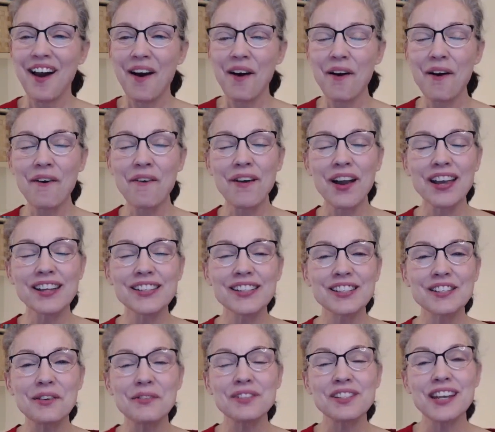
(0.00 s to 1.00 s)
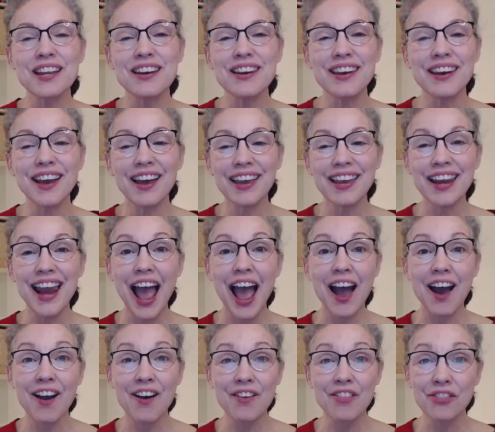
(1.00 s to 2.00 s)
All right. So tonight,
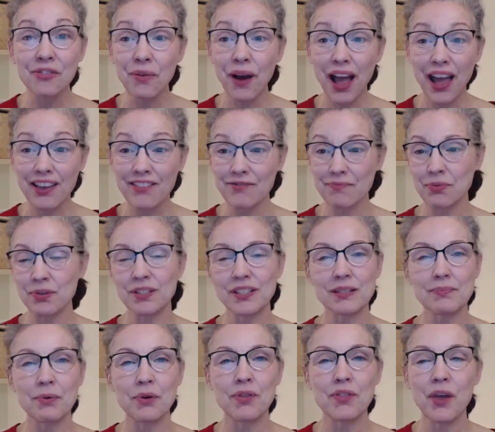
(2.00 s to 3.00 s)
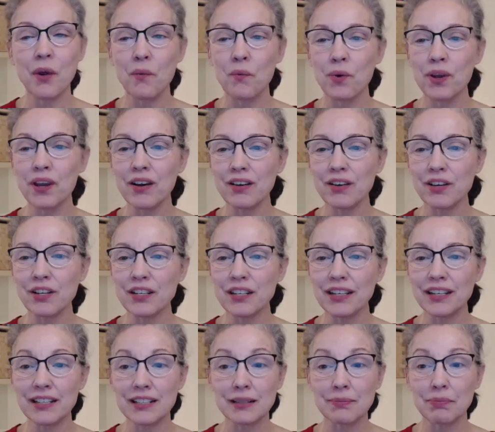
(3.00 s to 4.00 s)
our Thrive principle that we are going to
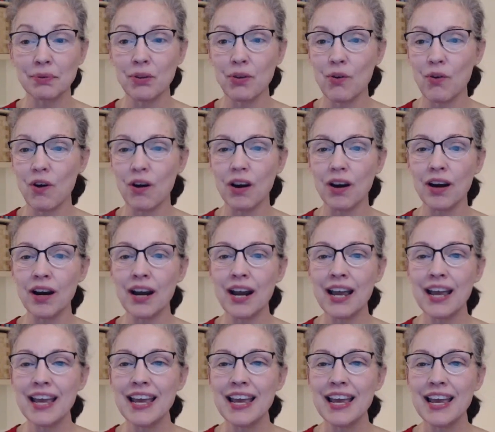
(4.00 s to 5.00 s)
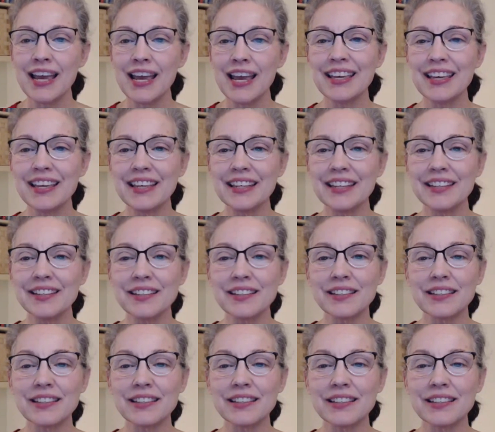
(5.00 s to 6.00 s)
explore
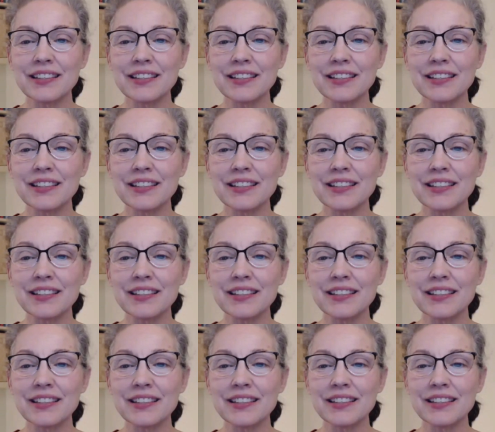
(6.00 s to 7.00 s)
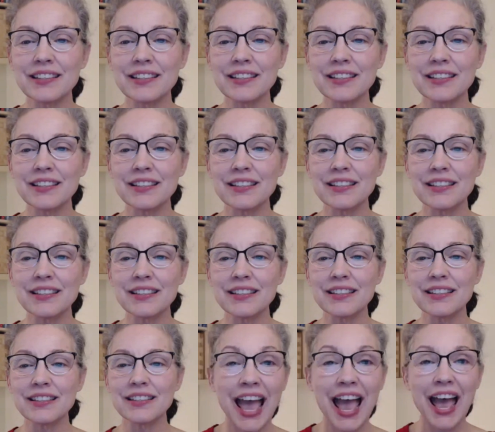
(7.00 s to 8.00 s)
is trust the
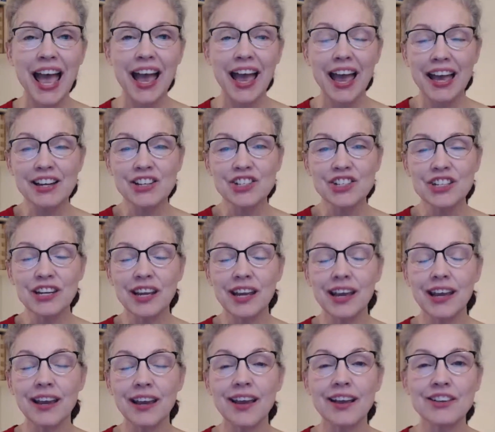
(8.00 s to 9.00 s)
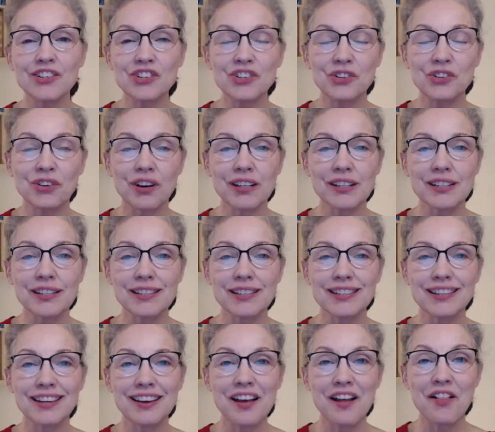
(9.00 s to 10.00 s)
process. Hashtag
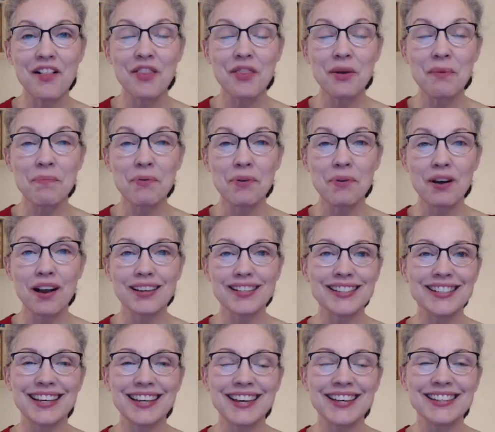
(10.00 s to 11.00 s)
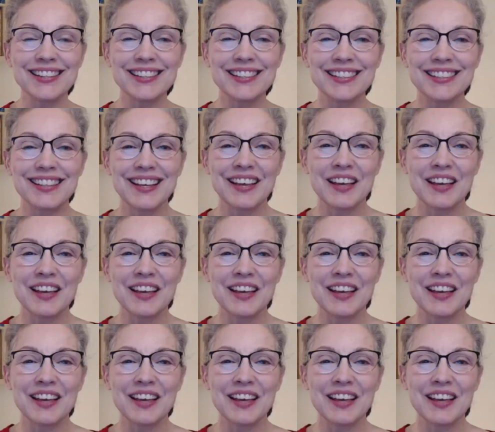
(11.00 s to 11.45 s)
trust the process.